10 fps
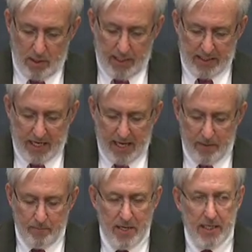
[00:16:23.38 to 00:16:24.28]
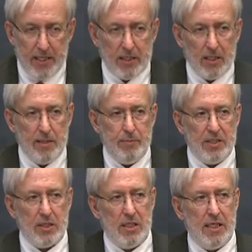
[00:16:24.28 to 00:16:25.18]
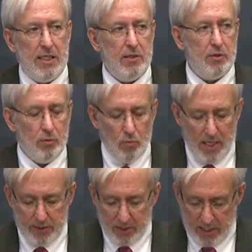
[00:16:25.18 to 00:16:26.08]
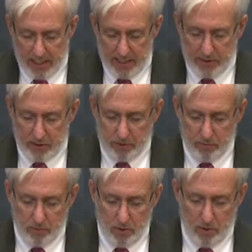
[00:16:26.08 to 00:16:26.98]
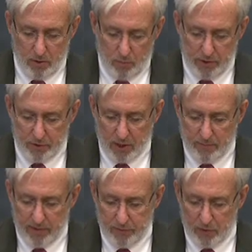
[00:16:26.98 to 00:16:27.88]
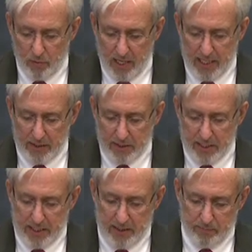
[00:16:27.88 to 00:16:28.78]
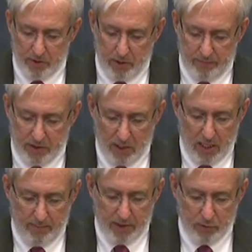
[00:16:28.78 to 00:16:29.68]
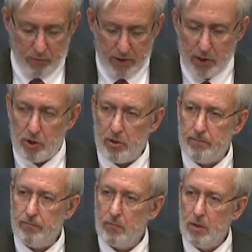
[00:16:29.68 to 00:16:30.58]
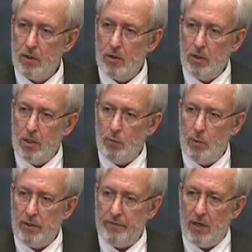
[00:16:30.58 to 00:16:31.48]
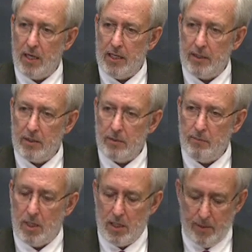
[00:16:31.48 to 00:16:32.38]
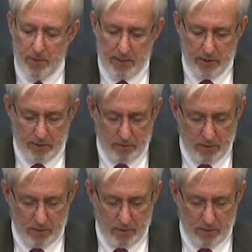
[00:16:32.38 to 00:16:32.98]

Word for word: It can immediately be seen to resonate with some of the great themes of Islamic tradition, where we find Muhammad